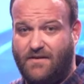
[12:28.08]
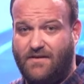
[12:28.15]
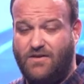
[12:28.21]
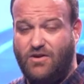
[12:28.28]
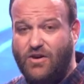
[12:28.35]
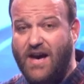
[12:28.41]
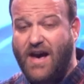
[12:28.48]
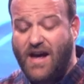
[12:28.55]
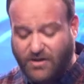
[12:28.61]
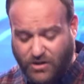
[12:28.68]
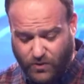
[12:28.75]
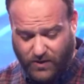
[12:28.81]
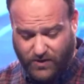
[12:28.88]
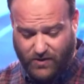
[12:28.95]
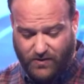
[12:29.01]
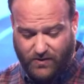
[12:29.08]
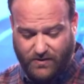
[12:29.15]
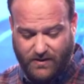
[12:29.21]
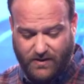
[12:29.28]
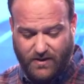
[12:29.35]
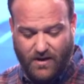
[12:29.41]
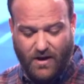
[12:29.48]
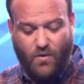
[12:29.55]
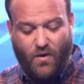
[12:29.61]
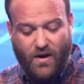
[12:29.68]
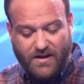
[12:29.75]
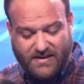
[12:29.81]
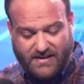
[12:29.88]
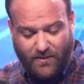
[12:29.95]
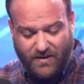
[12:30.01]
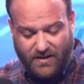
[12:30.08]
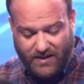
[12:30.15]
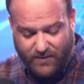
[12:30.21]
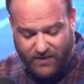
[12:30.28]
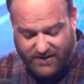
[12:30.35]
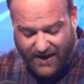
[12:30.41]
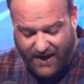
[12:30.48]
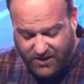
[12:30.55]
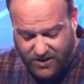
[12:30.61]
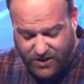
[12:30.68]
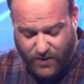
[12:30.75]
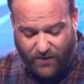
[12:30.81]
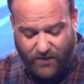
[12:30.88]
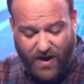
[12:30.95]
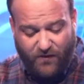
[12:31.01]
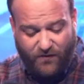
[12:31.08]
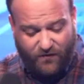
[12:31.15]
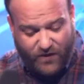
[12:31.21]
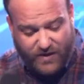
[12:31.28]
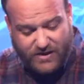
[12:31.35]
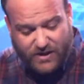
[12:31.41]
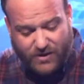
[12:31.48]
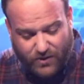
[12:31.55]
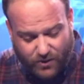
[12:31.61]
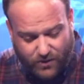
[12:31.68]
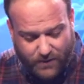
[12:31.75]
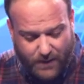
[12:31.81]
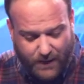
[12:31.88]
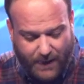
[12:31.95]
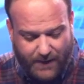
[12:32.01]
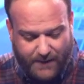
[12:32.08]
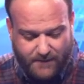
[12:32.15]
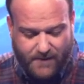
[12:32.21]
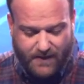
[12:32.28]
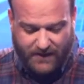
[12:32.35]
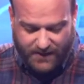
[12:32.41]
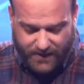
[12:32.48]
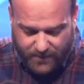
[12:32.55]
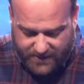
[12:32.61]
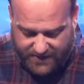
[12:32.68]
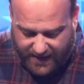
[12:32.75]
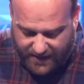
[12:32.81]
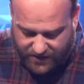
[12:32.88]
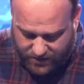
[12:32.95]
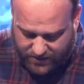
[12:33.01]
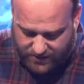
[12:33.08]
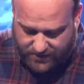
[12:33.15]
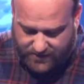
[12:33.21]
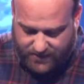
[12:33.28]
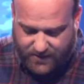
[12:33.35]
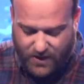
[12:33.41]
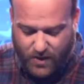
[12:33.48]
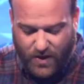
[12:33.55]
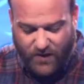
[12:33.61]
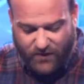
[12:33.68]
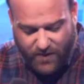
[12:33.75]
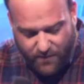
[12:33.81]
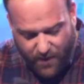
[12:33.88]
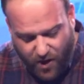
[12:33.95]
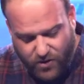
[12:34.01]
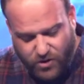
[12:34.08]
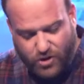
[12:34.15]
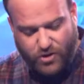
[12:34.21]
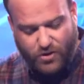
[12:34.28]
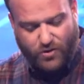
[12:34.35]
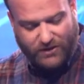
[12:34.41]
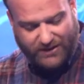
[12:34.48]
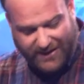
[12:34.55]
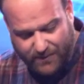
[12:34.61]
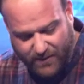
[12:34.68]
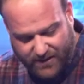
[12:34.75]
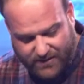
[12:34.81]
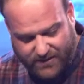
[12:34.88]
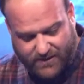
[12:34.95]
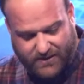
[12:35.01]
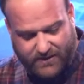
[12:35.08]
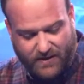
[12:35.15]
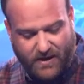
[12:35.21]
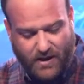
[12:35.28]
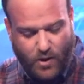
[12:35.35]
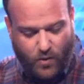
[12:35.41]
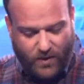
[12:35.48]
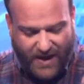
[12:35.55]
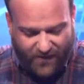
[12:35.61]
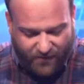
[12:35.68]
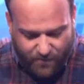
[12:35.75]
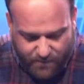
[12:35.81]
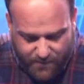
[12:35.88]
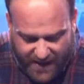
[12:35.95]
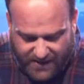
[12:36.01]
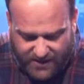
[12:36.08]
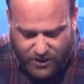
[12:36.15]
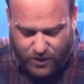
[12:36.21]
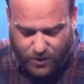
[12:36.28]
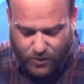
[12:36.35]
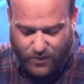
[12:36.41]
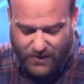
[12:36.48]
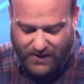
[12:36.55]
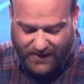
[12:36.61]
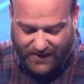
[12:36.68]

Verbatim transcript: You can't do it all. What are some of the limitations we have? We have physical limitations, we have emotional limits, we have mental